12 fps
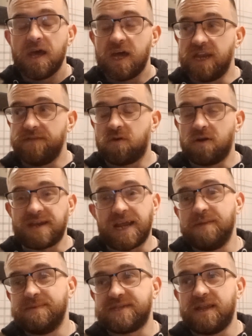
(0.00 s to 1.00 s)
And you've got
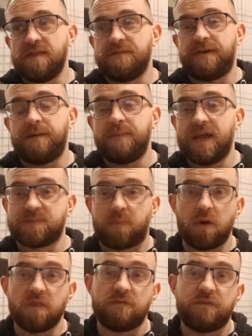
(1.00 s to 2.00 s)
90% of the fan base
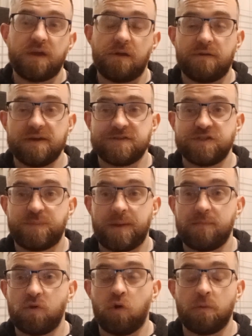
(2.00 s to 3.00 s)
pointing the finger at Christian
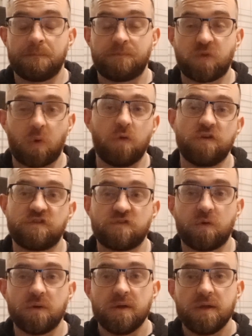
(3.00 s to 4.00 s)
Speakman going, told you
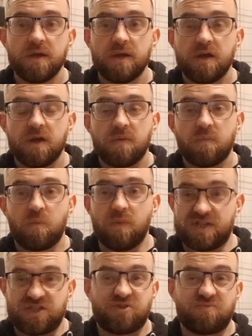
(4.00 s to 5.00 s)
so.
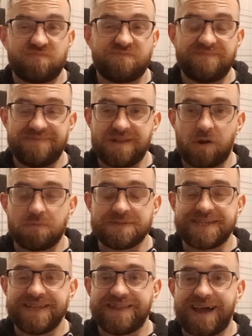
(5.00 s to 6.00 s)
Which,
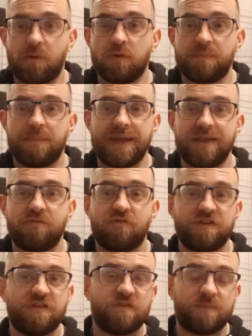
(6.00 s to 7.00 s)
obviously, that would mean
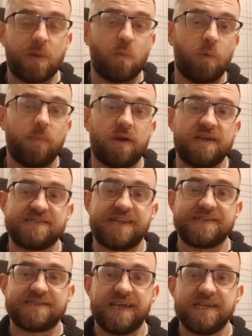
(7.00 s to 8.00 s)
Christian Speakman would be on his
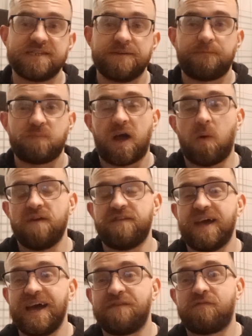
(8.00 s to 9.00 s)
last legs.
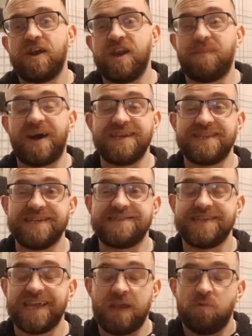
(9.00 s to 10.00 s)
However, a friend of mine did
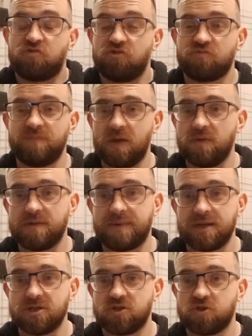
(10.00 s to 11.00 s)
say he would trust me with a
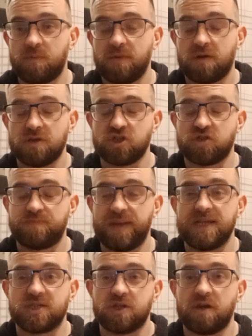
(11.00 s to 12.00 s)
manager's job because
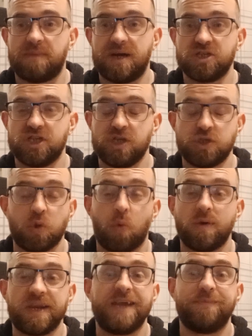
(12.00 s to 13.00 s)
being Sunderland manager, you
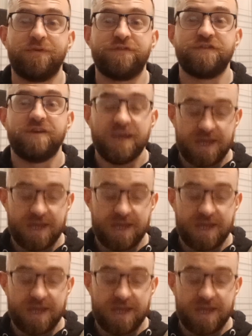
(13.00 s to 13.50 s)
don't need much.